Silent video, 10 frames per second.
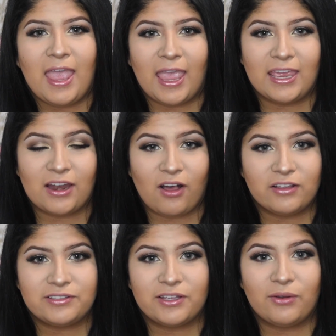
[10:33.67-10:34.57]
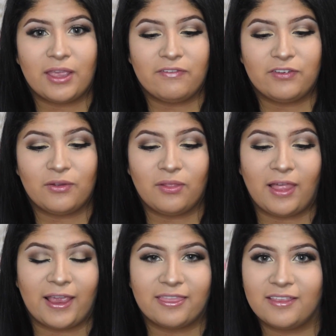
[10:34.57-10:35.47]
And also, if you
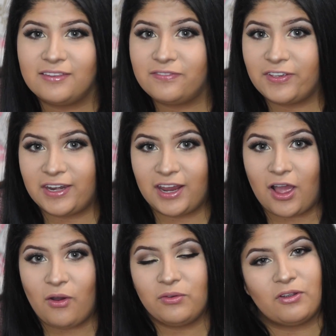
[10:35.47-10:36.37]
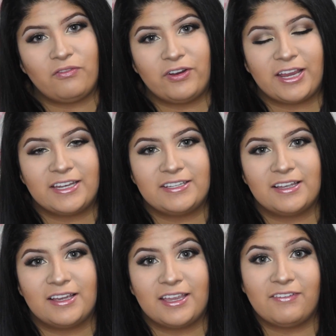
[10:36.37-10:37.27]
like this video, don't forget
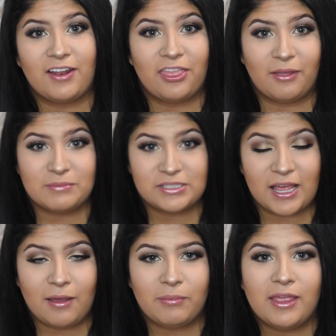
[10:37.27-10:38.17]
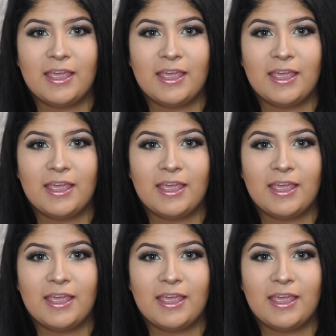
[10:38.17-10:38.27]
to give it a thumbs up.